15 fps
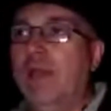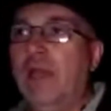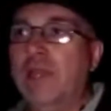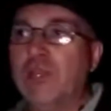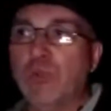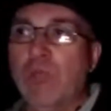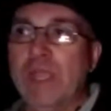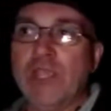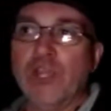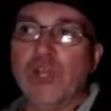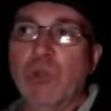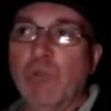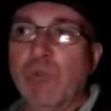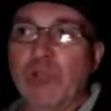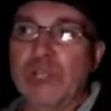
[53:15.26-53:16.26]
And you ain't going
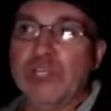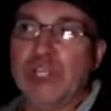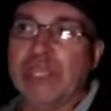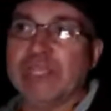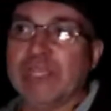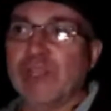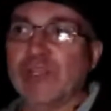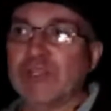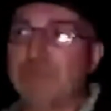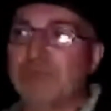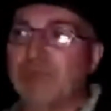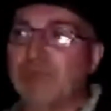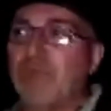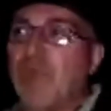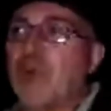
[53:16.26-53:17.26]
to appreciate it because
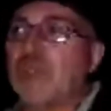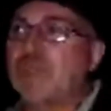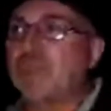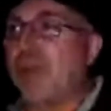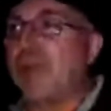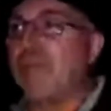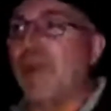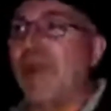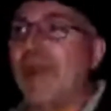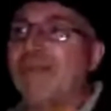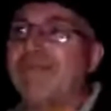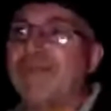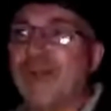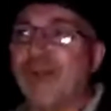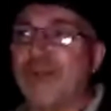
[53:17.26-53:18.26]
most people
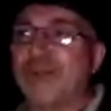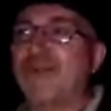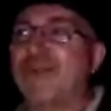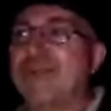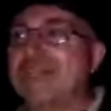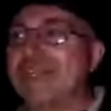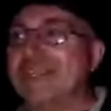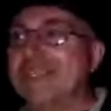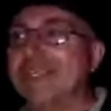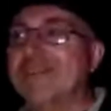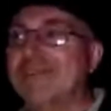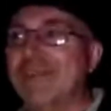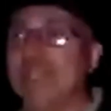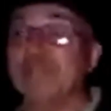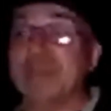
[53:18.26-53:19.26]
haven't got 3D
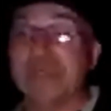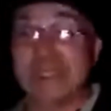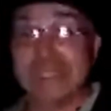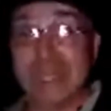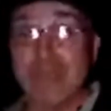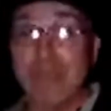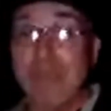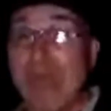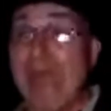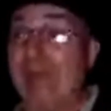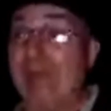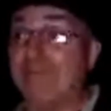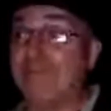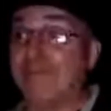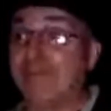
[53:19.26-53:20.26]
TVs, but some
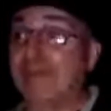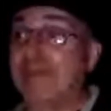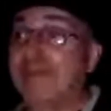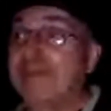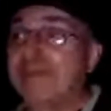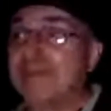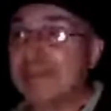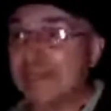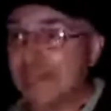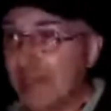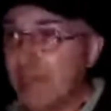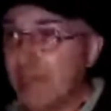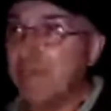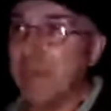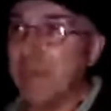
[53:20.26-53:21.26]
have.
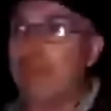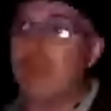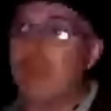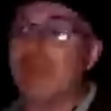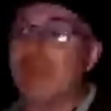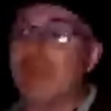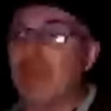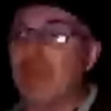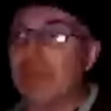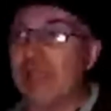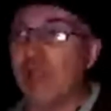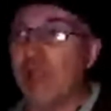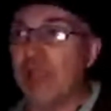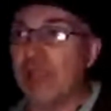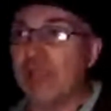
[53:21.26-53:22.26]
Some people out there are going to be
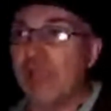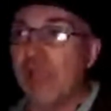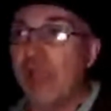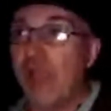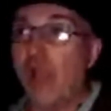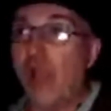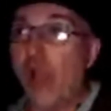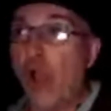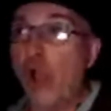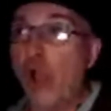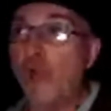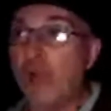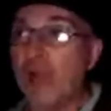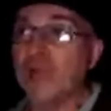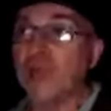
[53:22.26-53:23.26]
going, oh
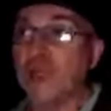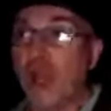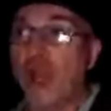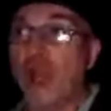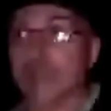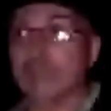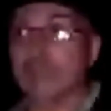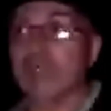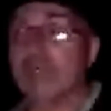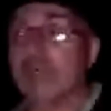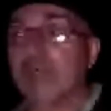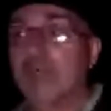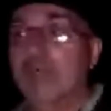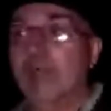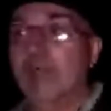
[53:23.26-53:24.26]
my God,
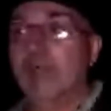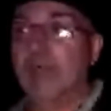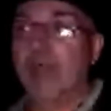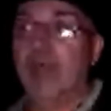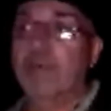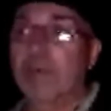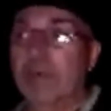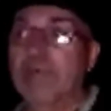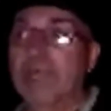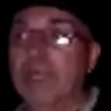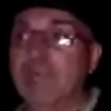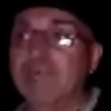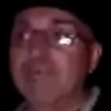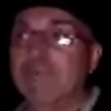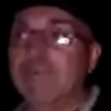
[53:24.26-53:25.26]
I can't
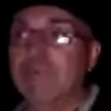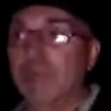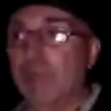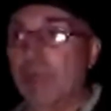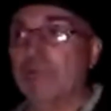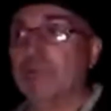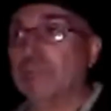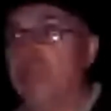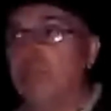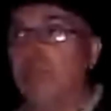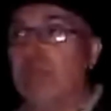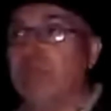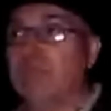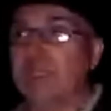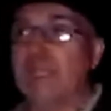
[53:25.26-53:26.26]
believe you actually
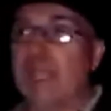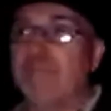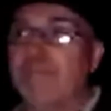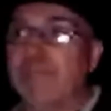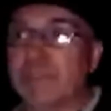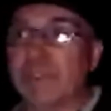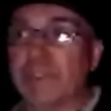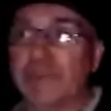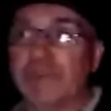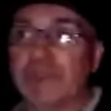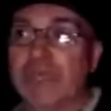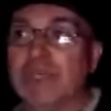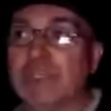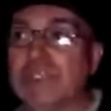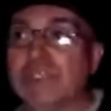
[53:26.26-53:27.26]
went to the effort to do
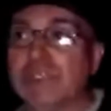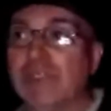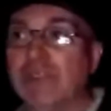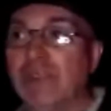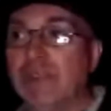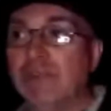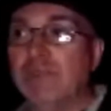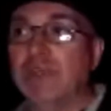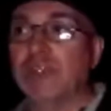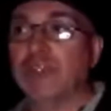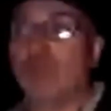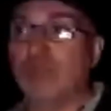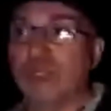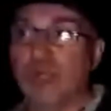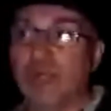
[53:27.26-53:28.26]
this, because
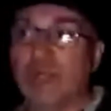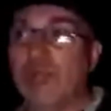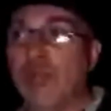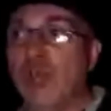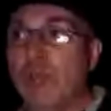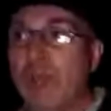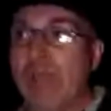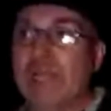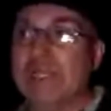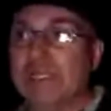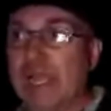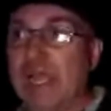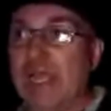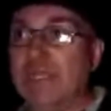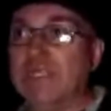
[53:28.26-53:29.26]
you're doing an urbex
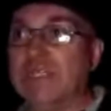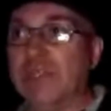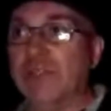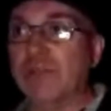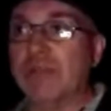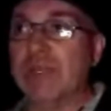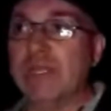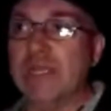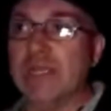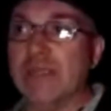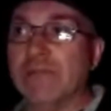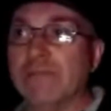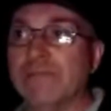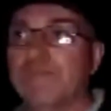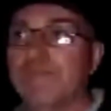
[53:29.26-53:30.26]
and it's in 3D.